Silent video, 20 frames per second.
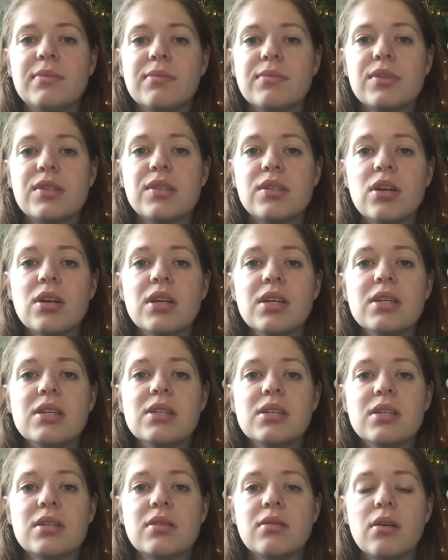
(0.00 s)

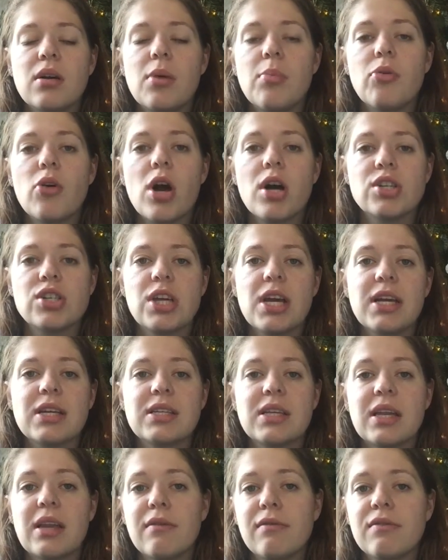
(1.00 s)
started a
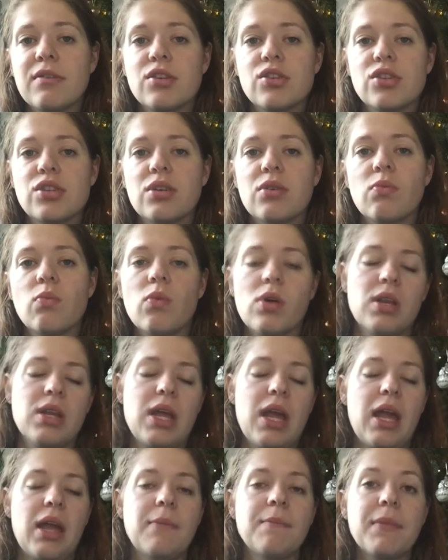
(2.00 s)
project and I finished it in one
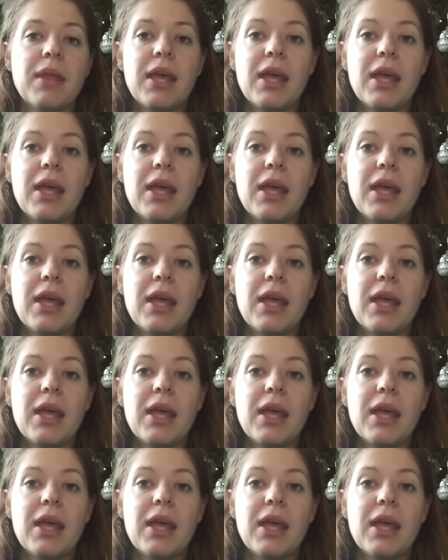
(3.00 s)
day.